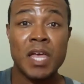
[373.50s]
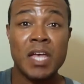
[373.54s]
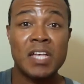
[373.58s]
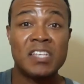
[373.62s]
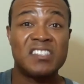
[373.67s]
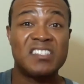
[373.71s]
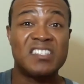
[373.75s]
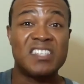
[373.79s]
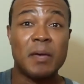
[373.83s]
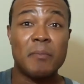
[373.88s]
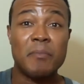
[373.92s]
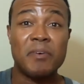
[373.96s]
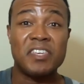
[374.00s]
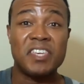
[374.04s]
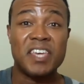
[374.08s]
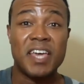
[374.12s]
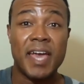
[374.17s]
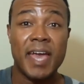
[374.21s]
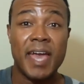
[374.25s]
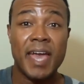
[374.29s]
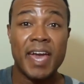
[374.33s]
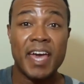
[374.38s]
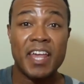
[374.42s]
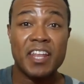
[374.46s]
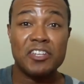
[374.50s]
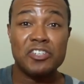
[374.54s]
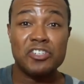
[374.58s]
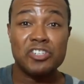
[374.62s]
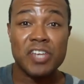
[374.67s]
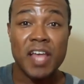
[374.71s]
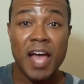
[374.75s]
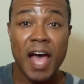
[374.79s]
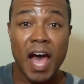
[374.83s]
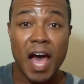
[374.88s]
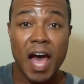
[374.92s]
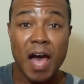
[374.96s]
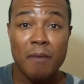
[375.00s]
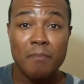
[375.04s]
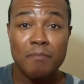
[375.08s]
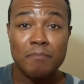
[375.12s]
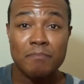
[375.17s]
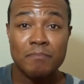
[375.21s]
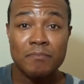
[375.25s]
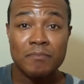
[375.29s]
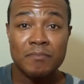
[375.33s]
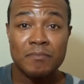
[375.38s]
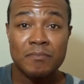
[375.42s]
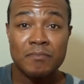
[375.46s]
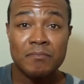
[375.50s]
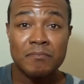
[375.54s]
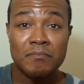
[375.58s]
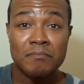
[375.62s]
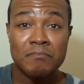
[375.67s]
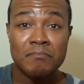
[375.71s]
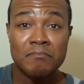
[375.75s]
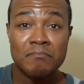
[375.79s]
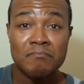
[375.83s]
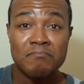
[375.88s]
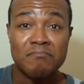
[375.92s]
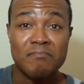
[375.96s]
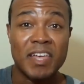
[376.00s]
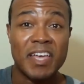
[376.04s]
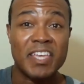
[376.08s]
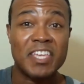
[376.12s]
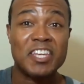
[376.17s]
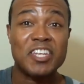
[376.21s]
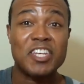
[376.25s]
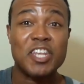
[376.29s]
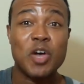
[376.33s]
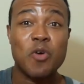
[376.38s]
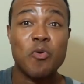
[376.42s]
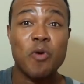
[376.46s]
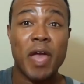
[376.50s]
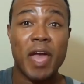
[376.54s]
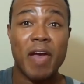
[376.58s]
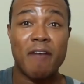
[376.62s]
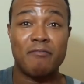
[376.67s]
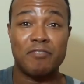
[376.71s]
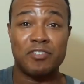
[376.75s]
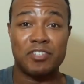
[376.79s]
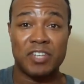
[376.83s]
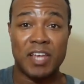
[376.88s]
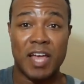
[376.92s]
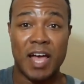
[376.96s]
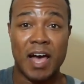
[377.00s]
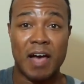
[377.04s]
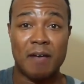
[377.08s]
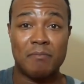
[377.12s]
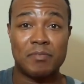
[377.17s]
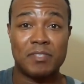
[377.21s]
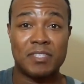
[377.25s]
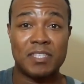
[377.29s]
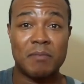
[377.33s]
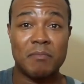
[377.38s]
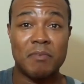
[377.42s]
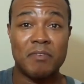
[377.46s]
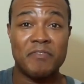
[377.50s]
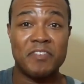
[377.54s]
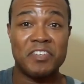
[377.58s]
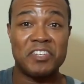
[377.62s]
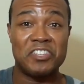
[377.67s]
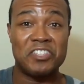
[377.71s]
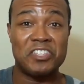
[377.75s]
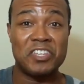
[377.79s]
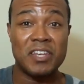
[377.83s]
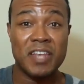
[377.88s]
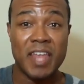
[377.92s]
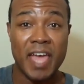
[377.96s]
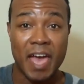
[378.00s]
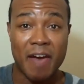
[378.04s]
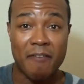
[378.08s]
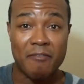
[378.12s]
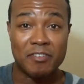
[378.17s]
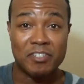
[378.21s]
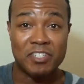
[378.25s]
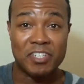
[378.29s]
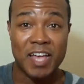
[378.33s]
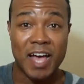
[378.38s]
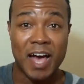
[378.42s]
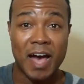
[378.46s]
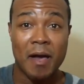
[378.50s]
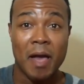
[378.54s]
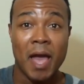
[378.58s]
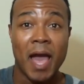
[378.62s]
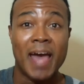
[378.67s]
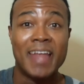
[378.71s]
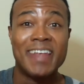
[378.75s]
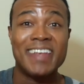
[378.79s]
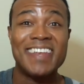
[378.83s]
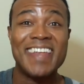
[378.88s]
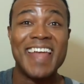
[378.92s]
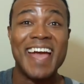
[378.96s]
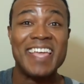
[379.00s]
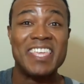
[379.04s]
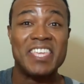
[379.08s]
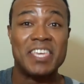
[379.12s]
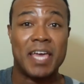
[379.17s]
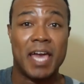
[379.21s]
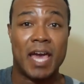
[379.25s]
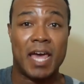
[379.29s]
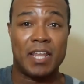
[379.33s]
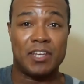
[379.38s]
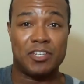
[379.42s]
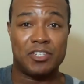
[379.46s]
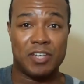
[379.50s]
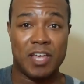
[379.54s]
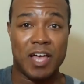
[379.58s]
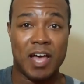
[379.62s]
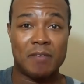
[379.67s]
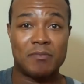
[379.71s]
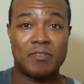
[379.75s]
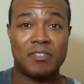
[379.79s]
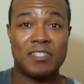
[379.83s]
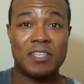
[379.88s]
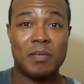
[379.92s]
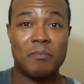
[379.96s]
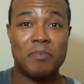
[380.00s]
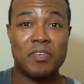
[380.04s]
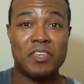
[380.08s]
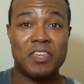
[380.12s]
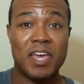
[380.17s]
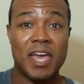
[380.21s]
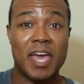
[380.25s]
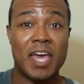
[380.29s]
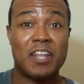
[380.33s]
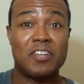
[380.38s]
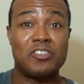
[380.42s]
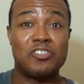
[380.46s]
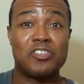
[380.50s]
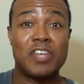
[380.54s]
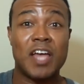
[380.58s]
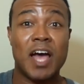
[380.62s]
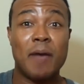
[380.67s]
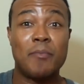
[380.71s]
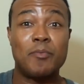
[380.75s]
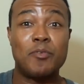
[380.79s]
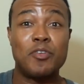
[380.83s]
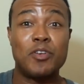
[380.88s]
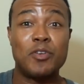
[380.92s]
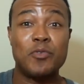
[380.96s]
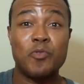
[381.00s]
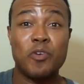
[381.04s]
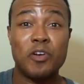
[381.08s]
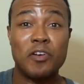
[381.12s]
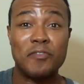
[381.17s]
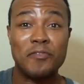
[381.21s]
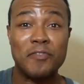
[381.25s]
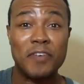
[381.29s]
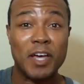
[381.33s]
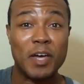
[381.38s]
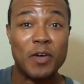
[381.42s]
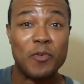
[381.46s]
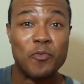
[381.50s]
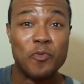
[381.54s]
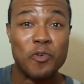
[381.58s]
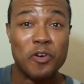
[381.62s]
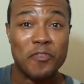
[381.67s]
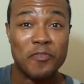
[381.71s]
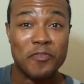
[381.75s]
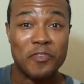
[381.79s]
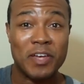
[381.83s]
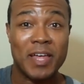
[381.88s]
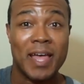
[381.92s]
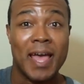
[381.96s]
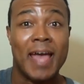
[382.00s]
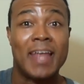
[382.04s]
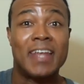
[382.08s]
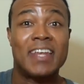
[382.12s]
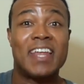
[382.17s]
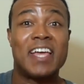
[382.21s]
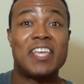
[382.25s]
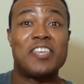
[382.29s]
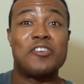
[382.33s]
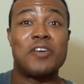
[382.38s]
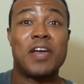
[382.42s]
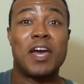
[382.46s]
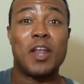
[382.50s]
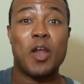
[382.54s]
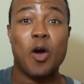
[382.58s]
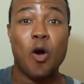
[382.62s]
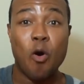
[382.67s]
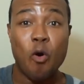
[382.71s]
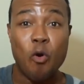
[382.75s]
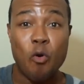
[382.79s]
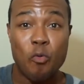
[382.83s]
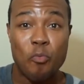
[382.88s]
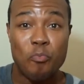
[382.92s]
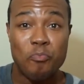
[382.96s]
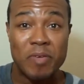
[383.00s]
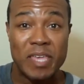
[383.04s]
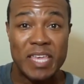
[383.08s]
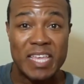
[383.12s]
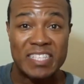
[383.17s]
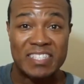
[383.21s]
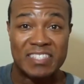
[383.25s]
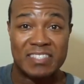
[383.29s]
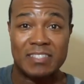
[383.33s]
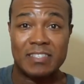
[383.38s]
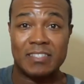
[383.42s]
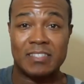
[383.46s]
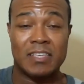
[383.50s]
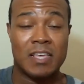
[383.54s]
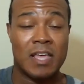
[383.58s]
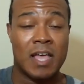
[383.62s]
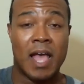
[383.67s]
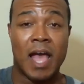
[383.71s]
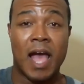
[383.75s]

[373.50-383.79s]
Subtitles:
Some of you had a job. Now you don't have a job. Some of you didn't have a job. Now you got a job. Some of you had a job you didn't want to fucking work for. Now you got a whole business.